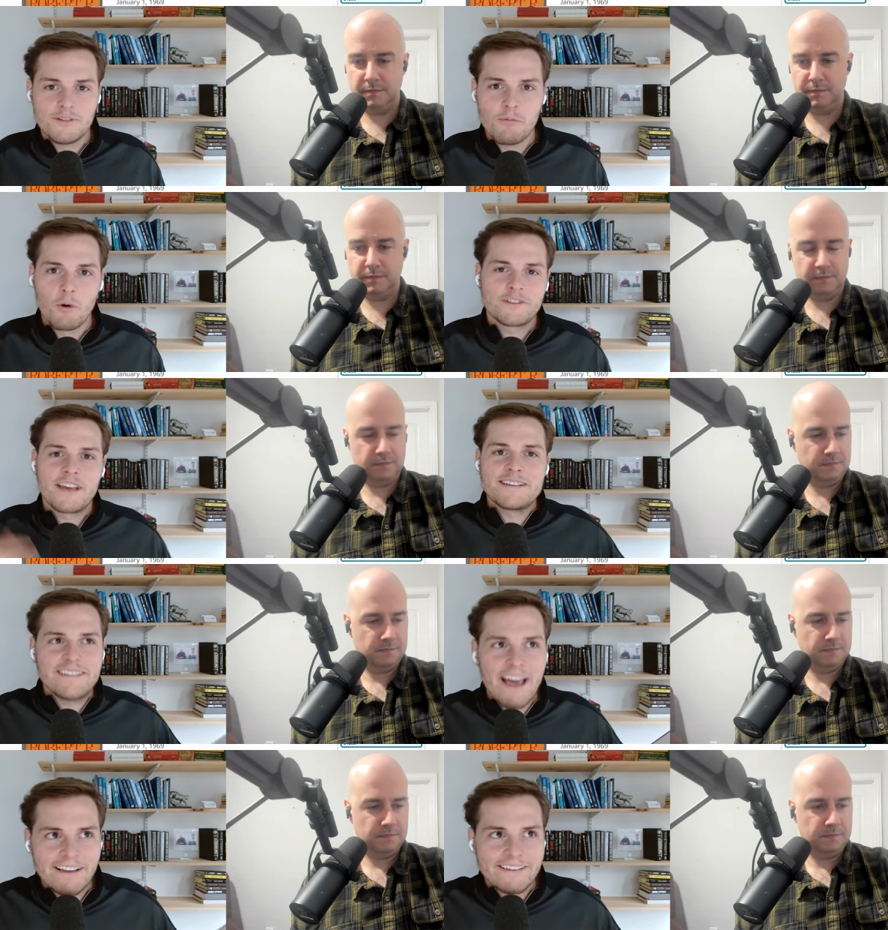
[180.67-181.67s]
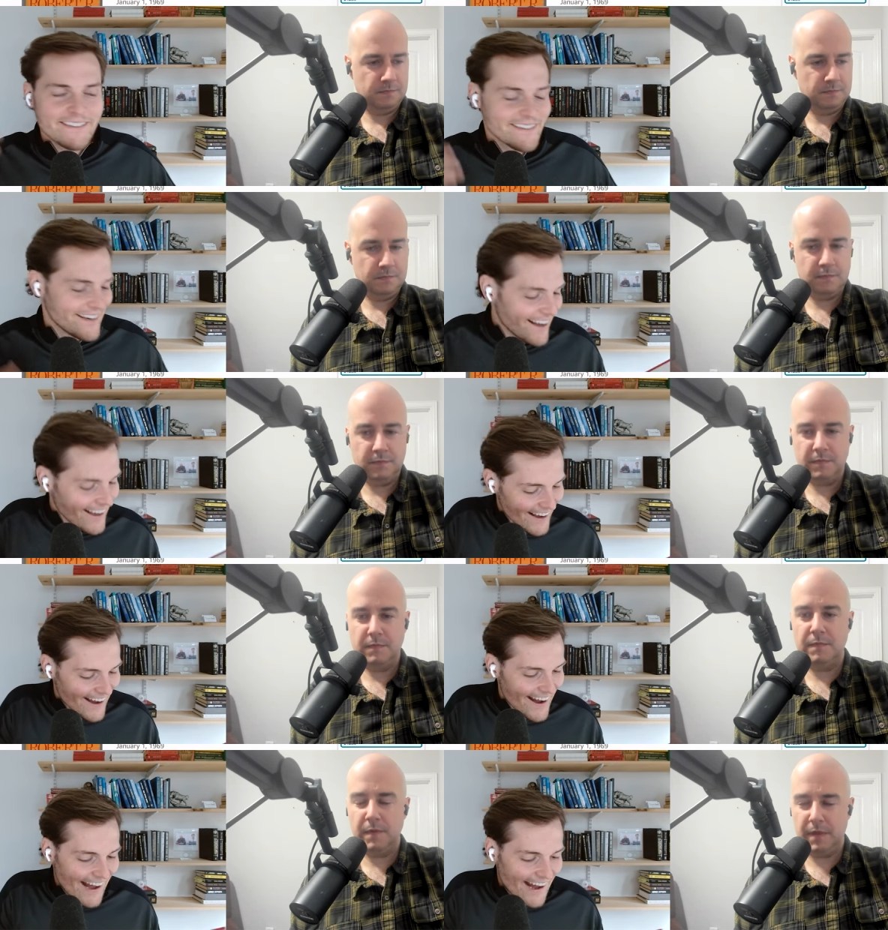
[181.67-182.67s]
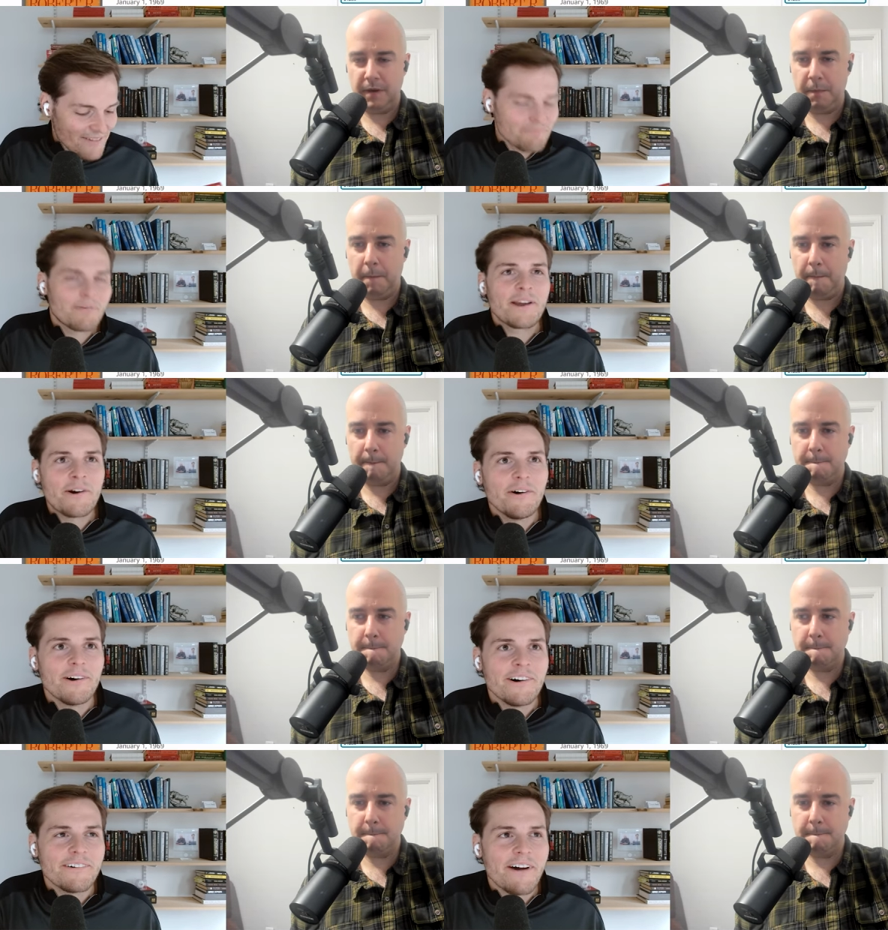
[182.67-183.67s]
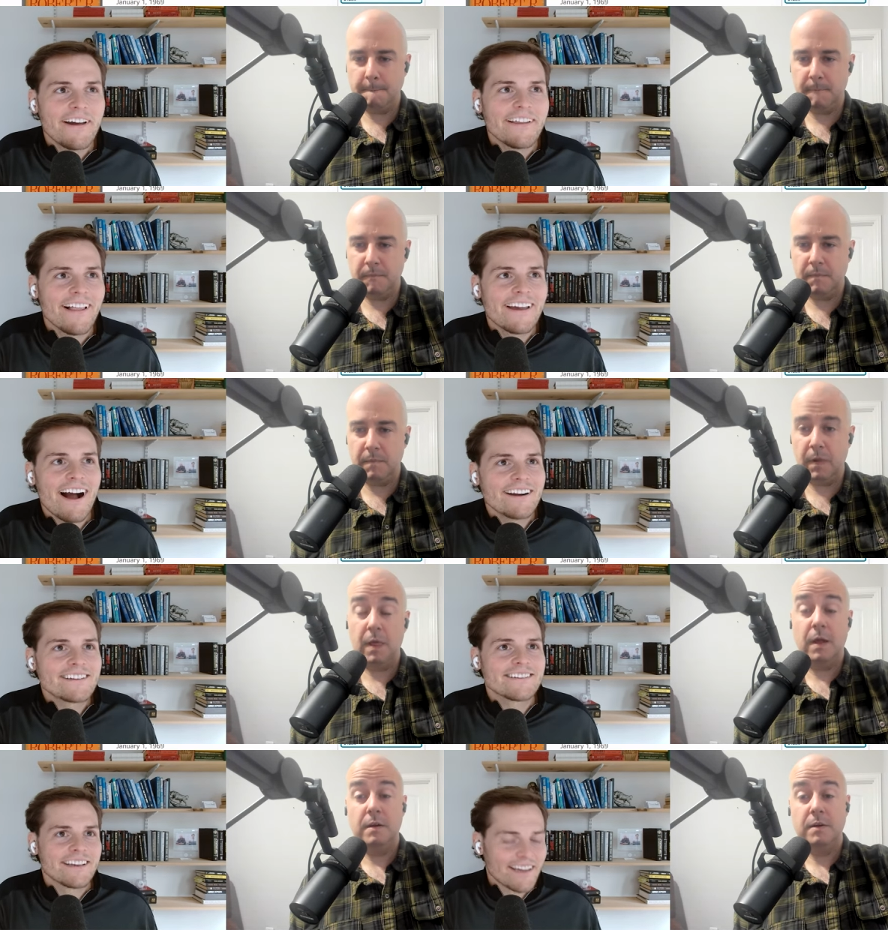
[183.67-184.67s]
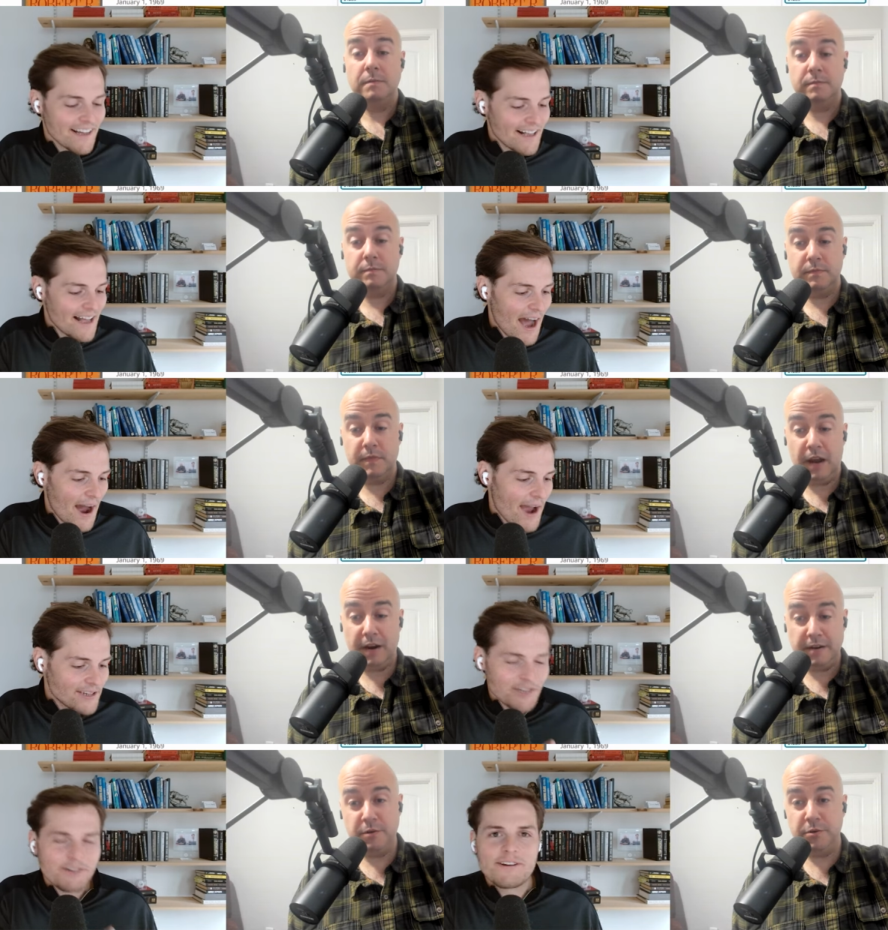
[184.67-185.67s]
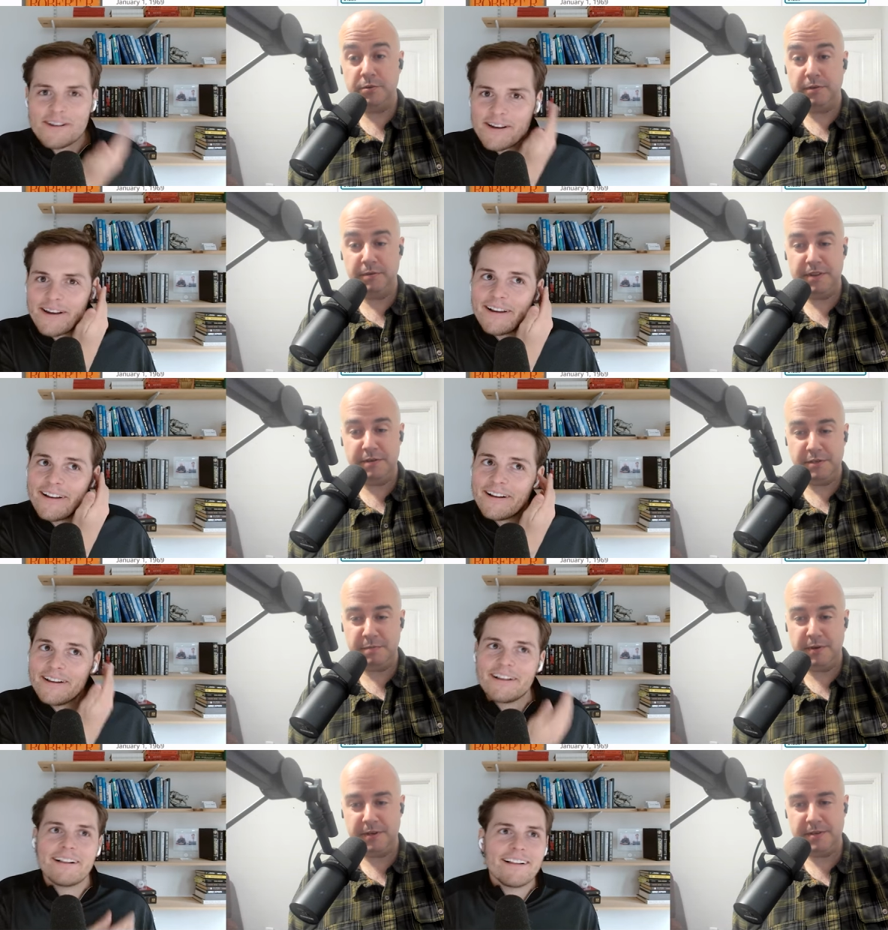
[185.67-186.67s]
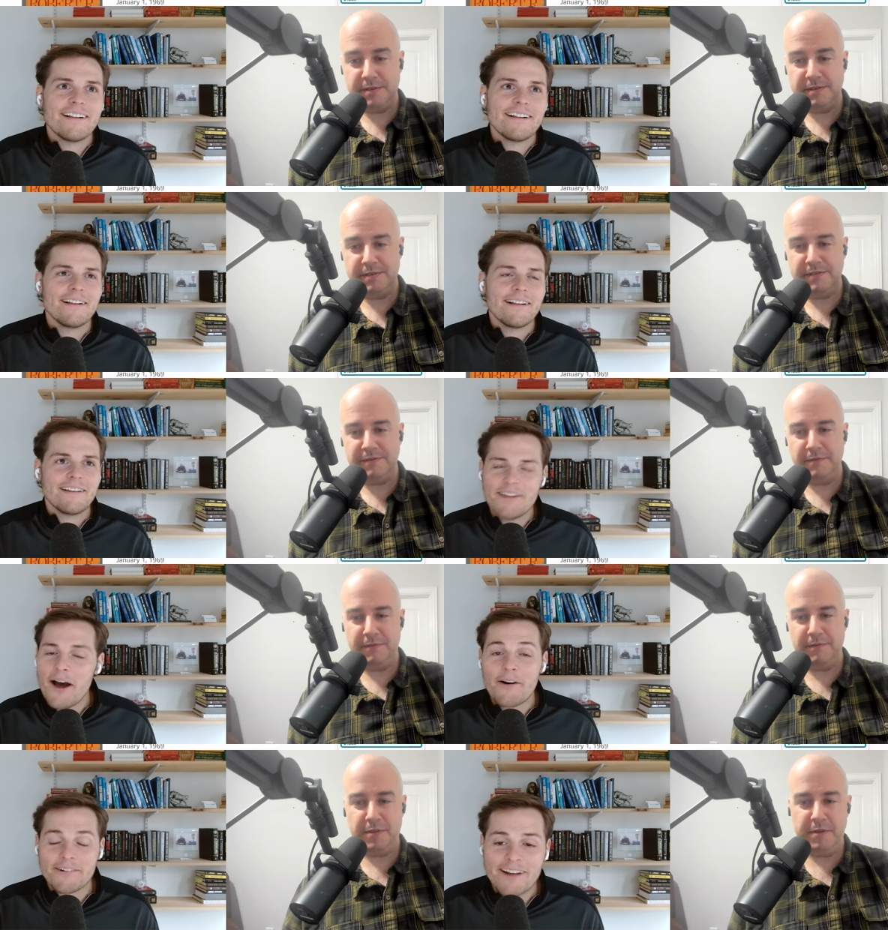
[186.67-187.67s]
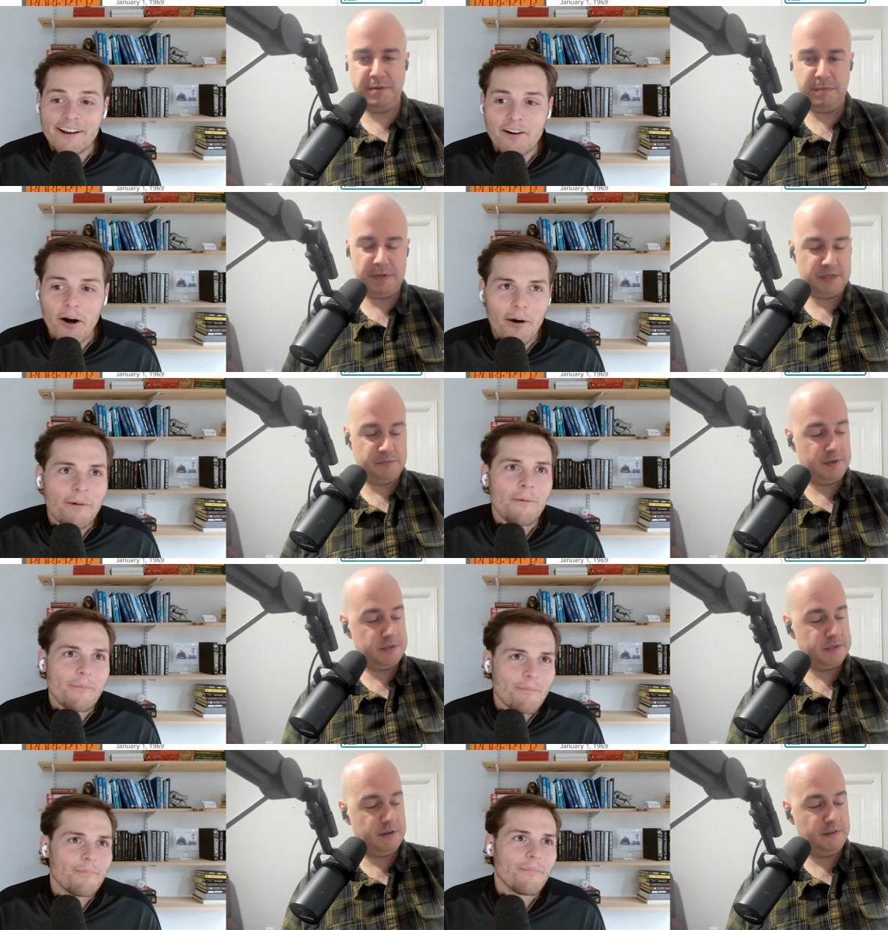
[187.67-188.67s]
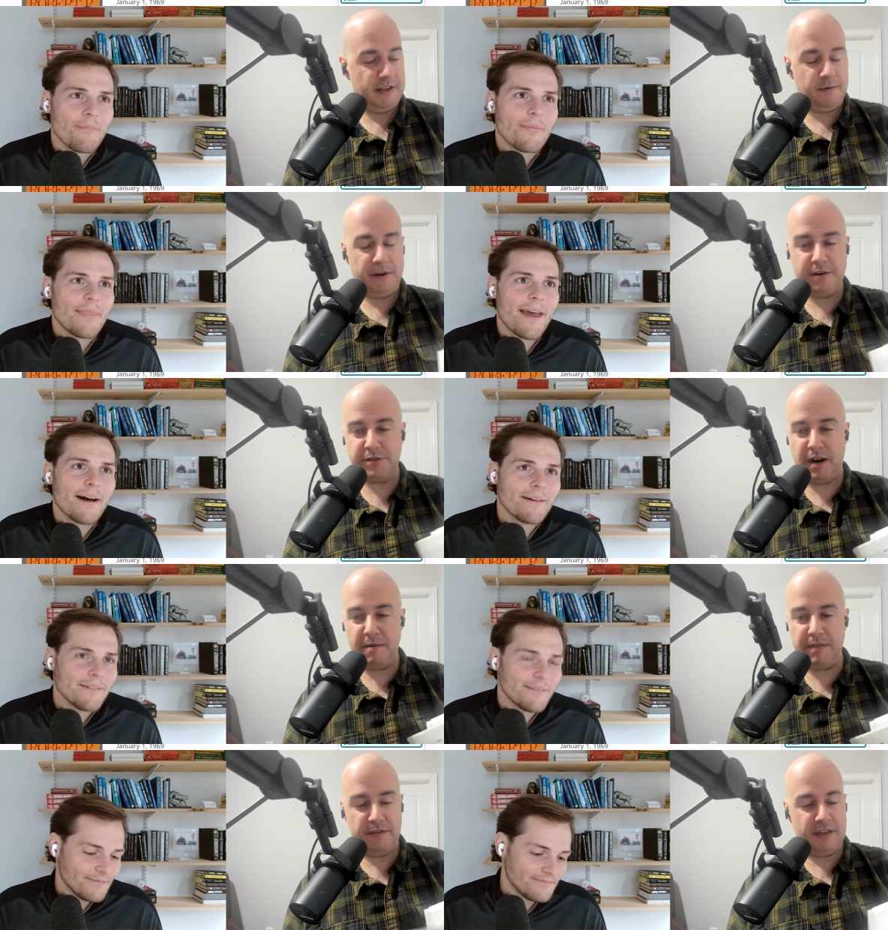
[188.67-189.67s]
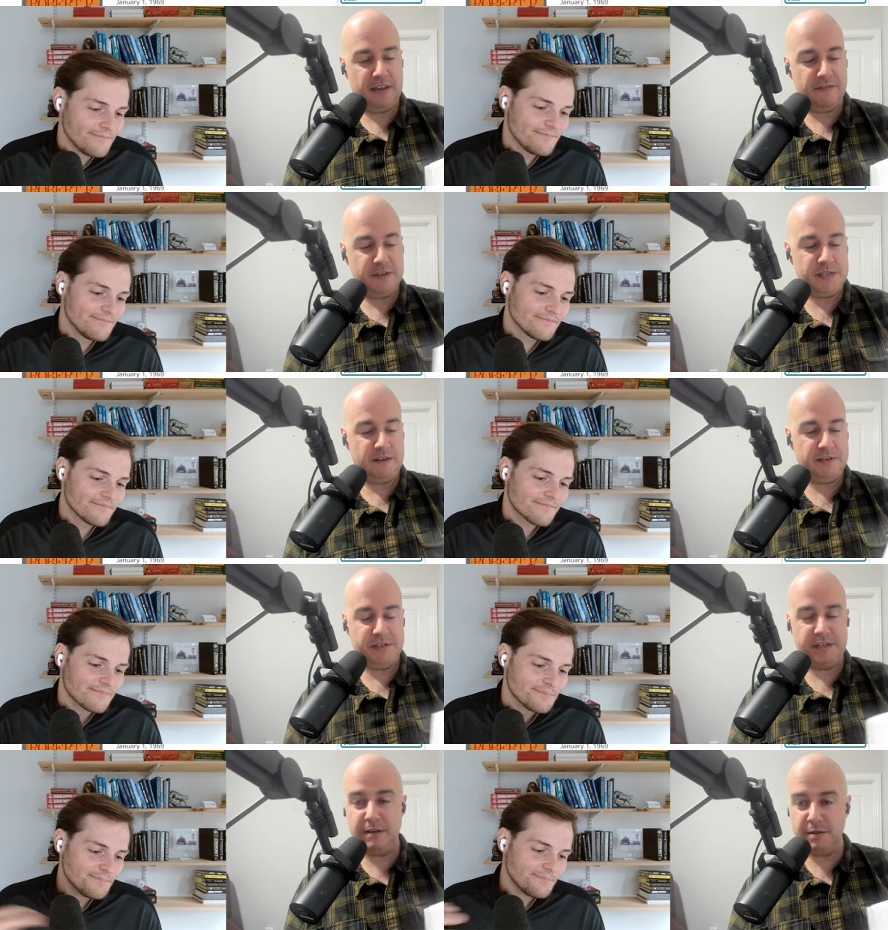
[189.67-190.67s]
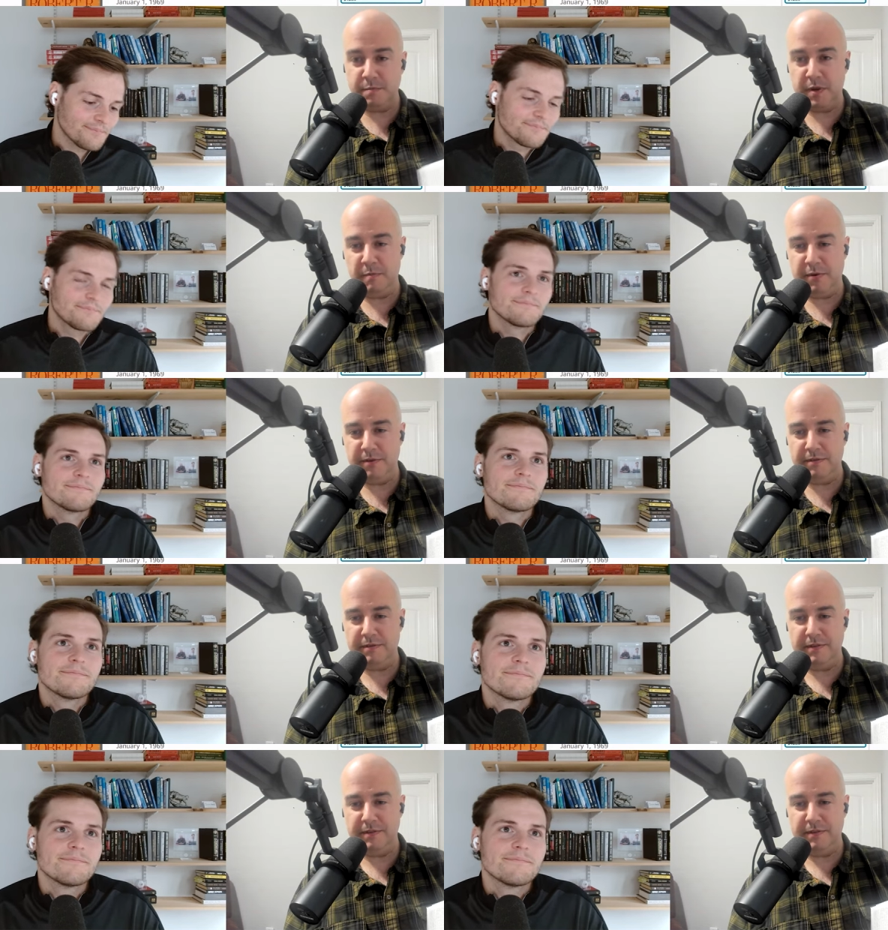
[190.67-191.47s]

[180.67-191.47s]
Speaker 1: we'll say Dennis. Uh, yeah. Pretty cool, right? Like, honestly, I, not I should...
Speaker 2: unusual with used books. No, with used business all. books. So, like what you're yeah. describing there, they give these out to salespeople